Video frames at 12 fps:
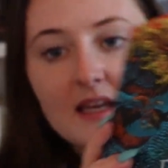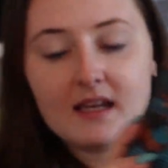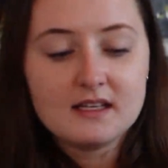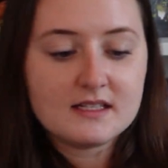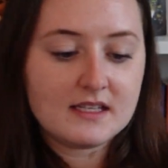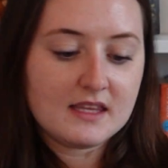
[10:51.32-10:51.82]

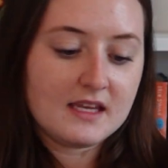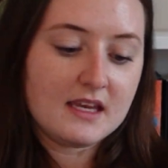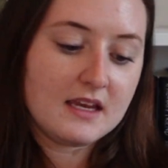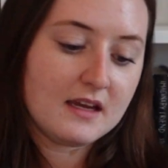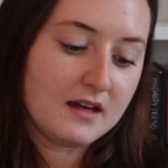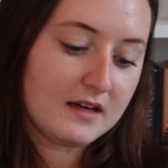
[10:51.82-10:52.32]
is
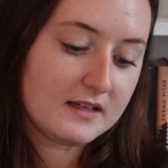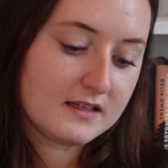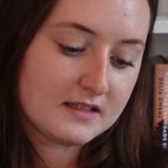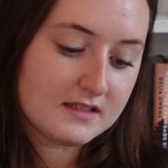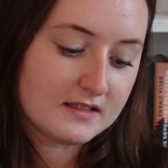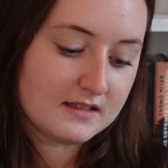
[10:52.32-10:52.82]
the
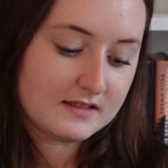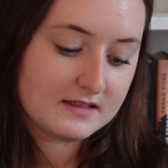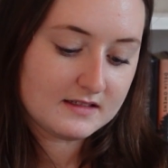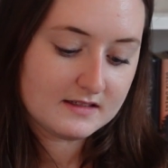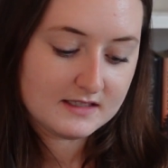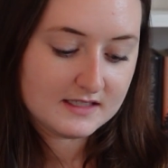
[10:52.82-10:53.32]

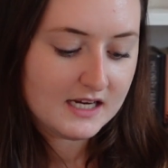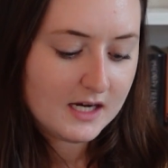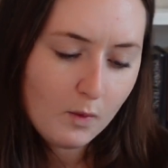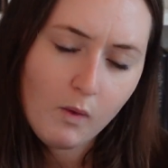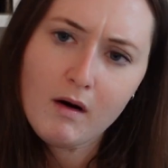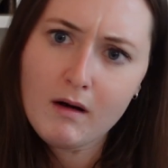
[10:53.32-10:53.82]

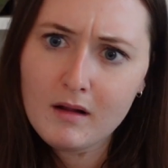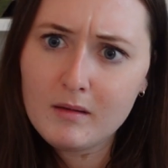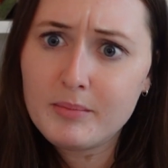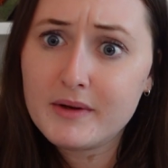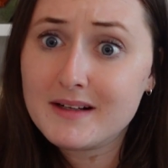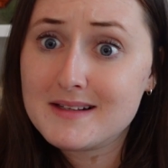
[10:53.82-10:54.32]
sequel,
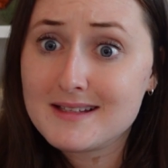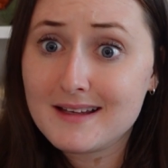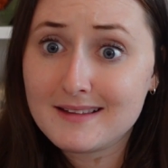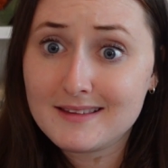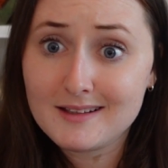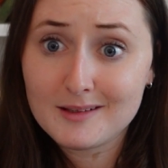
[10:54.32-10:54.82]
but it's
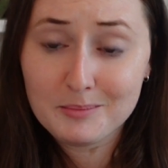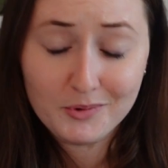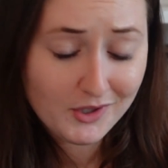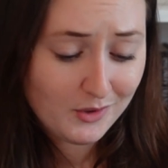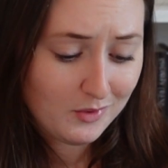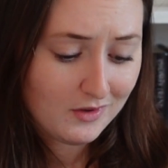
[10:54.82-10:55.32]
like the
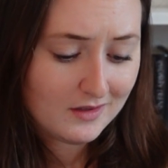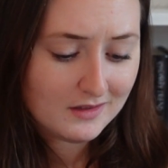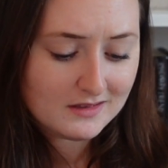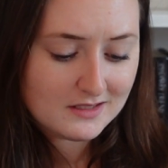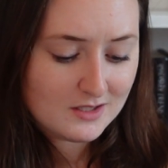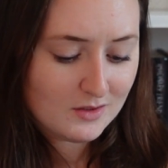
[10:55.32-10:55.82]
prequel
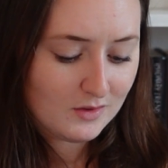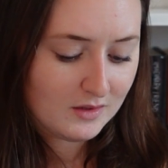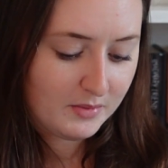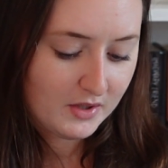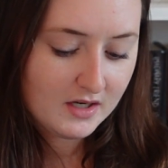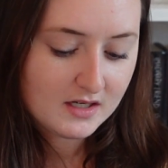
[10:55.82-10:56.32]
to the
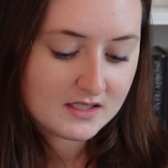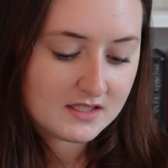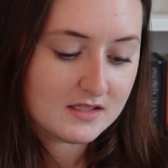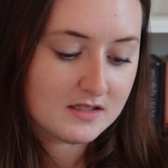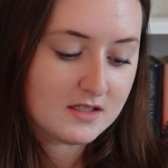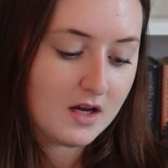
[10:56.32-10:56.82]

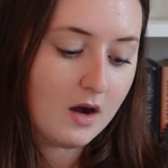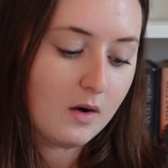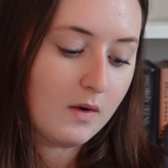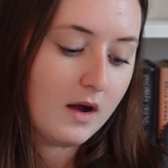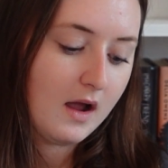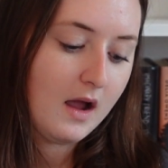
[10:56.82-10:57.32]
books.
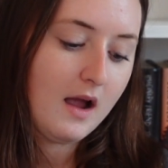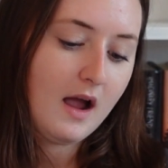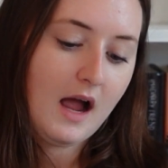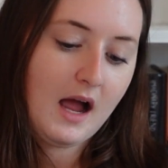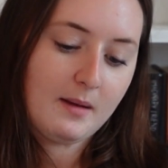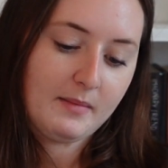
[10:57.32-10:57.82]
So
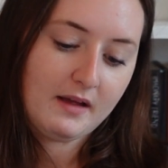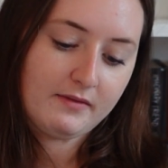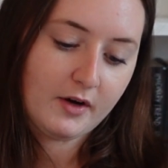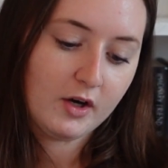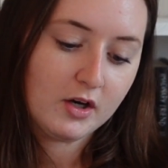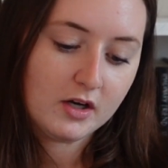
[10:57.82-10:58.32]
I've
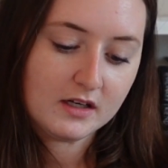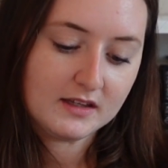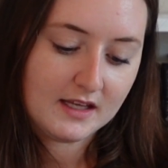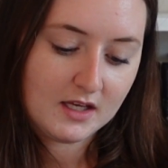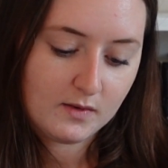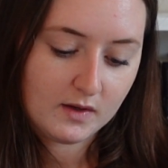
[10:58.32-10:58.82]
heard
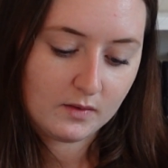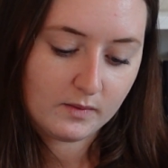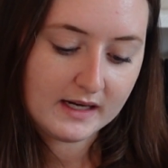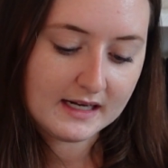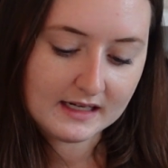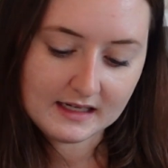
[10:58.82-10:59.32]
that you can
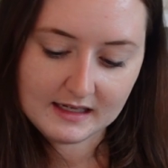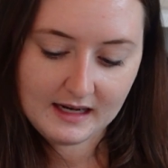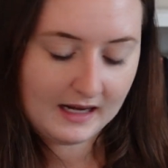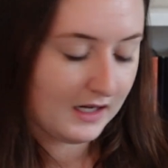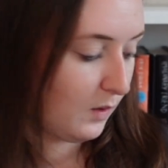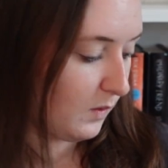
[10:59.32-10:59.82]
read it in
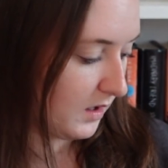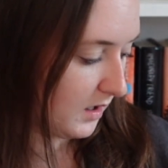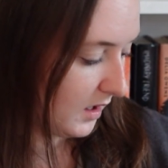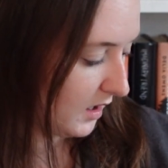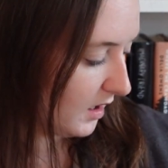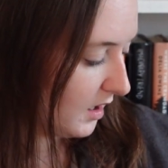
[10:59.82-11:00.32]
any
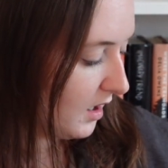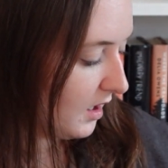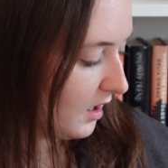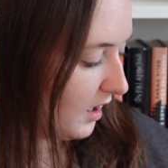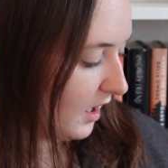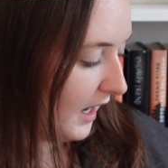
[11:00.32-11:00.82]
order,
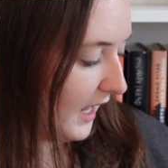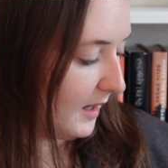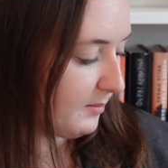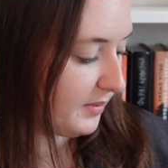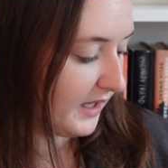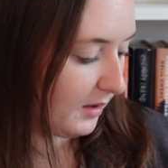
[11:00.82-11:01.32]

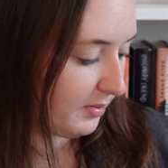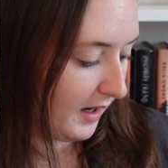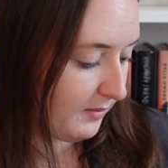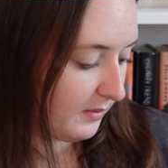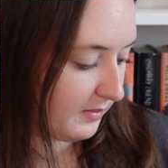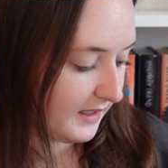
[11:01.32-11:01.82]
but
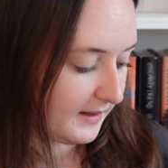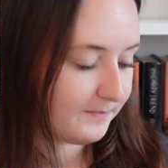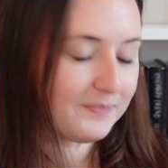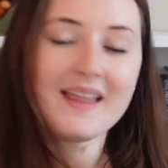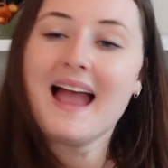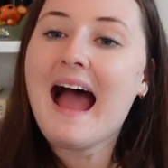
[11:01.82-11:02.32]

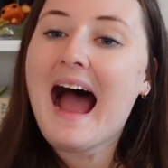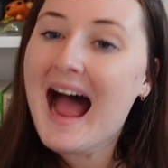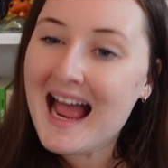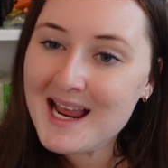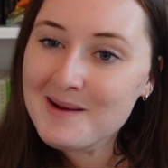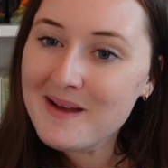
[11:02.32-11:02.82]

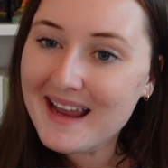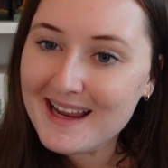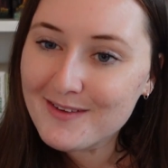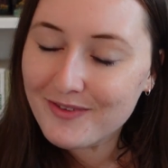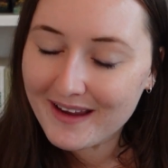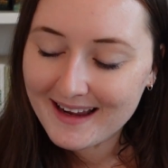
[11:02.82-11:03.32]
I'm a
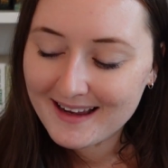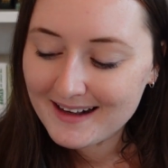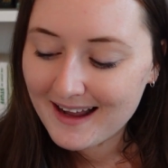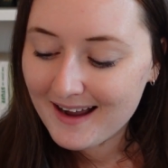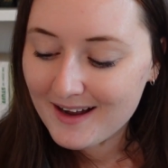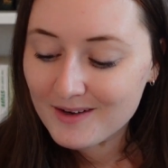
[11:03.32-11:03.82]
fan
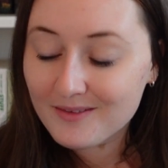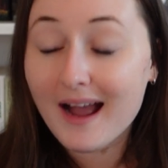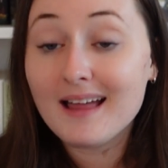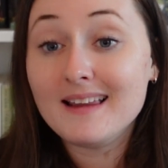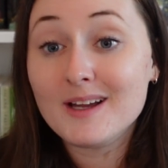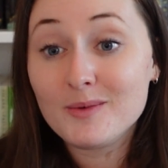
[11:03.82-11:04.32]
of,
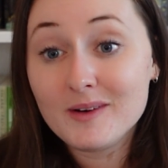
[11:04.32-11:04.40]
I like